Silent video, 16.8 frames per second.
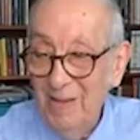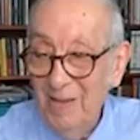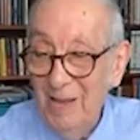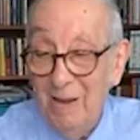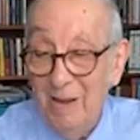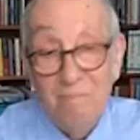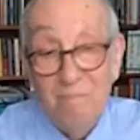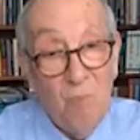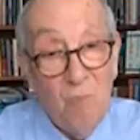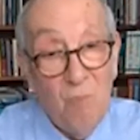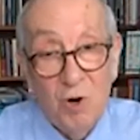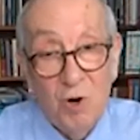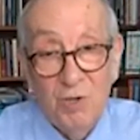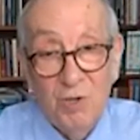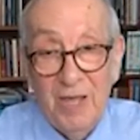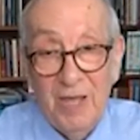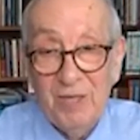and
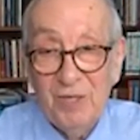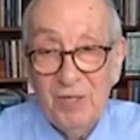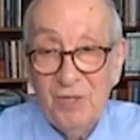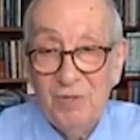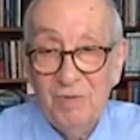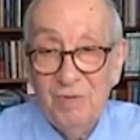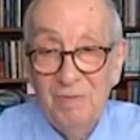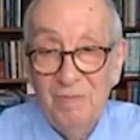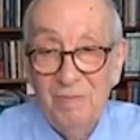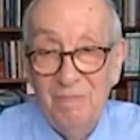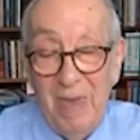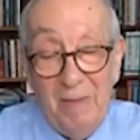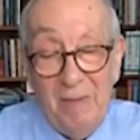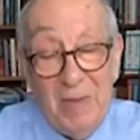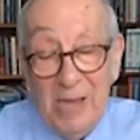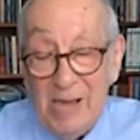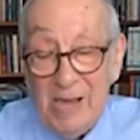more or less
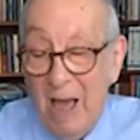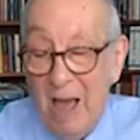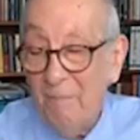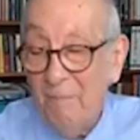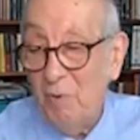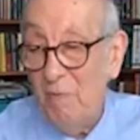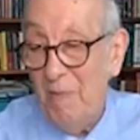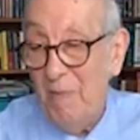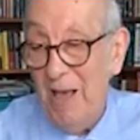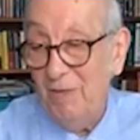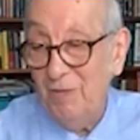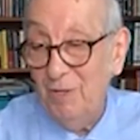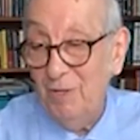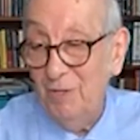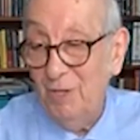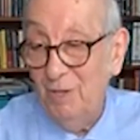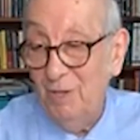maybe compromise
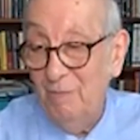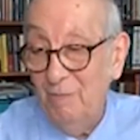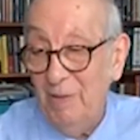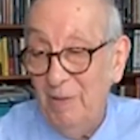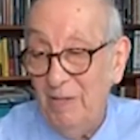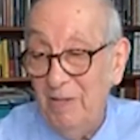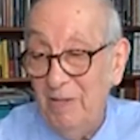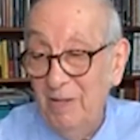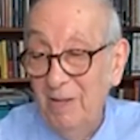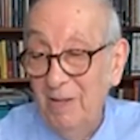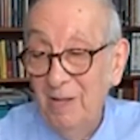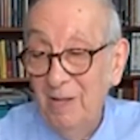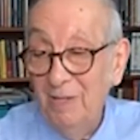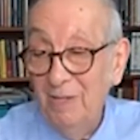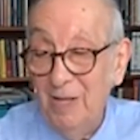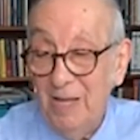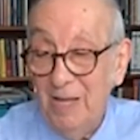a little bit
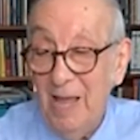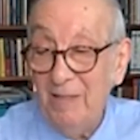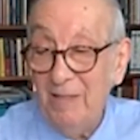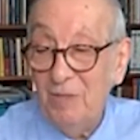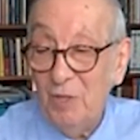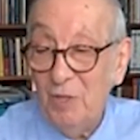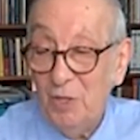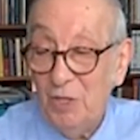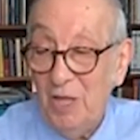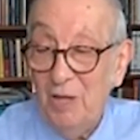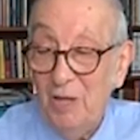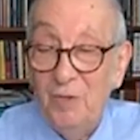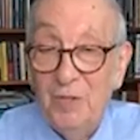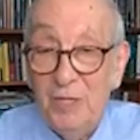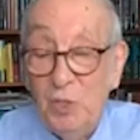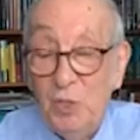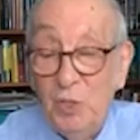to get the steel
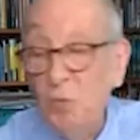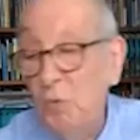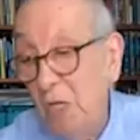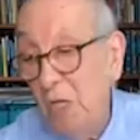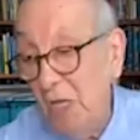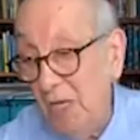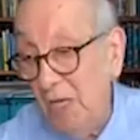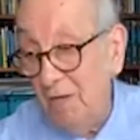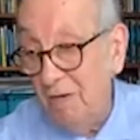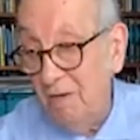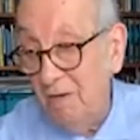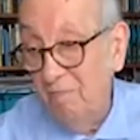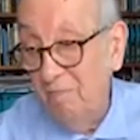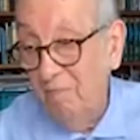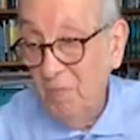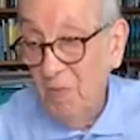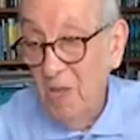that you need.
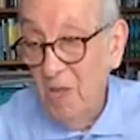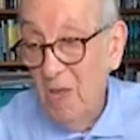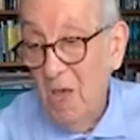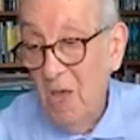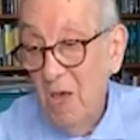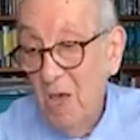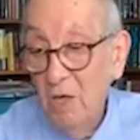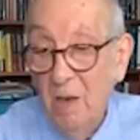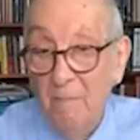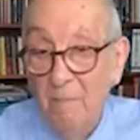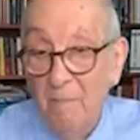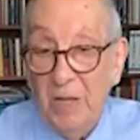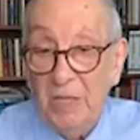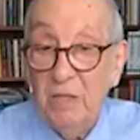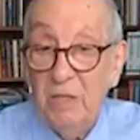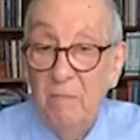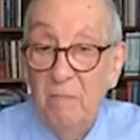
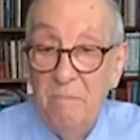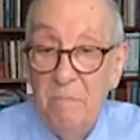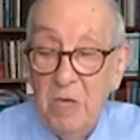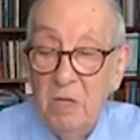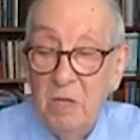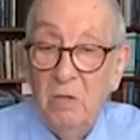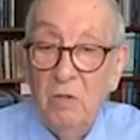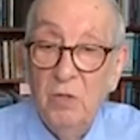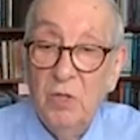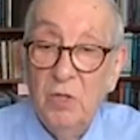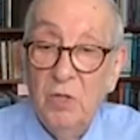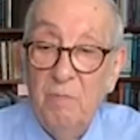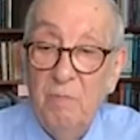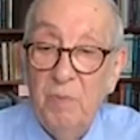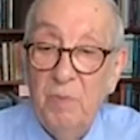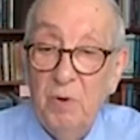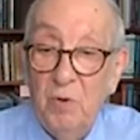But the mills
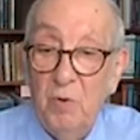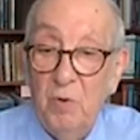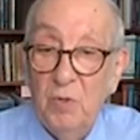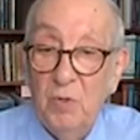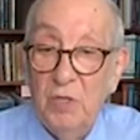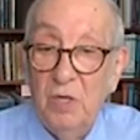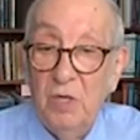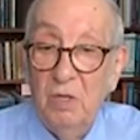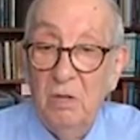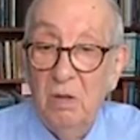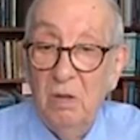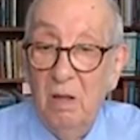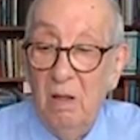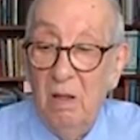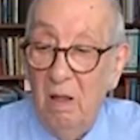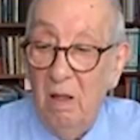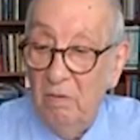are producing
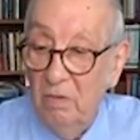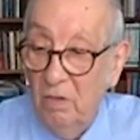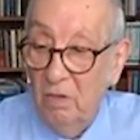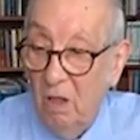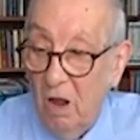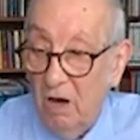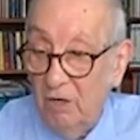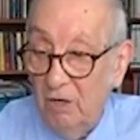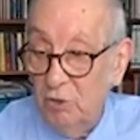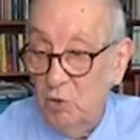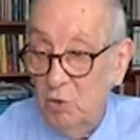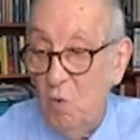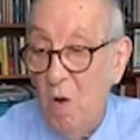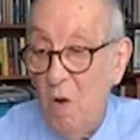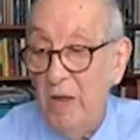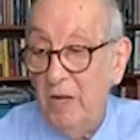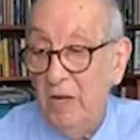large
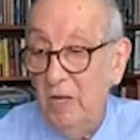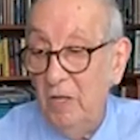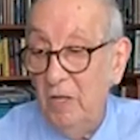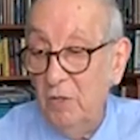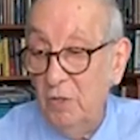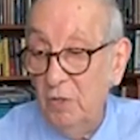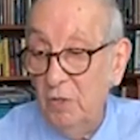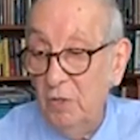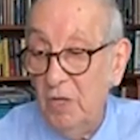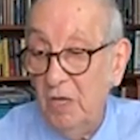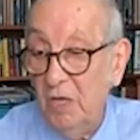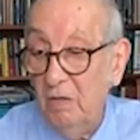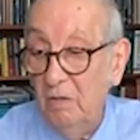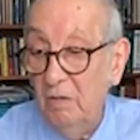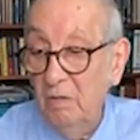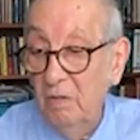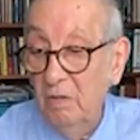quantities of
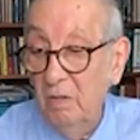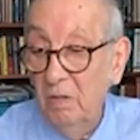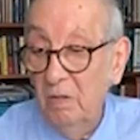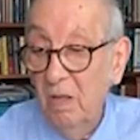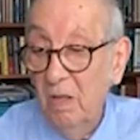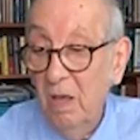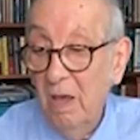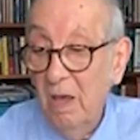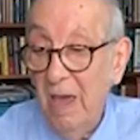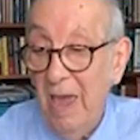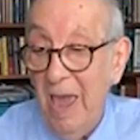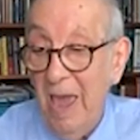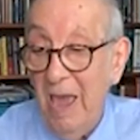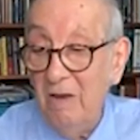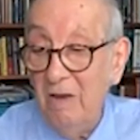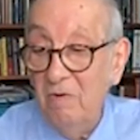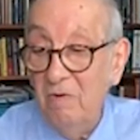steel
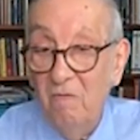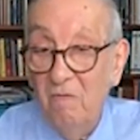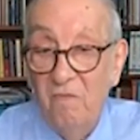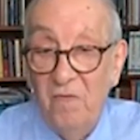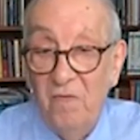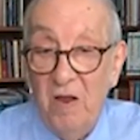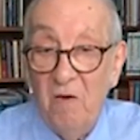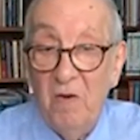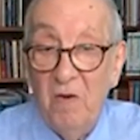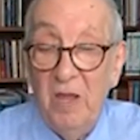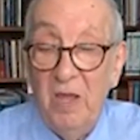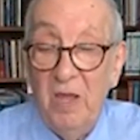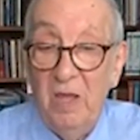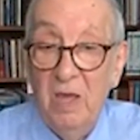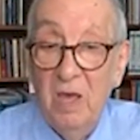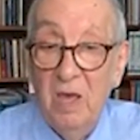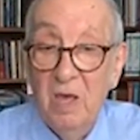and
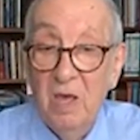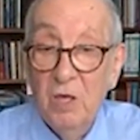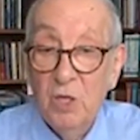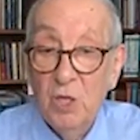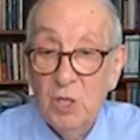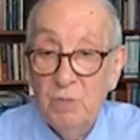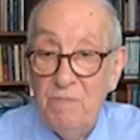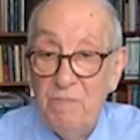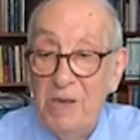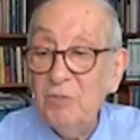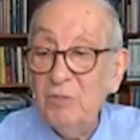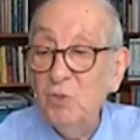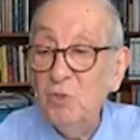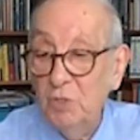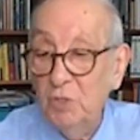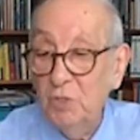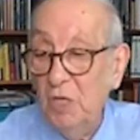very
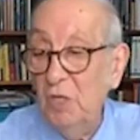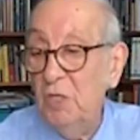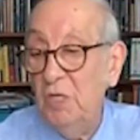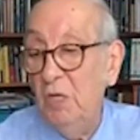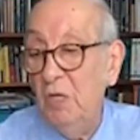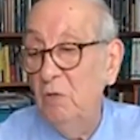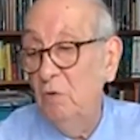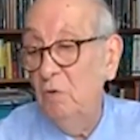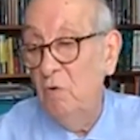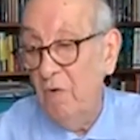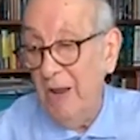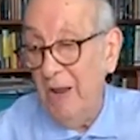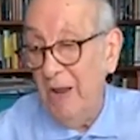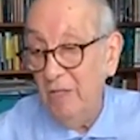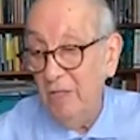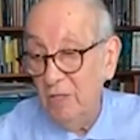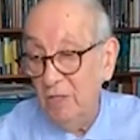specialty steel
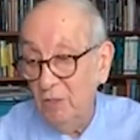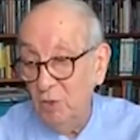grades in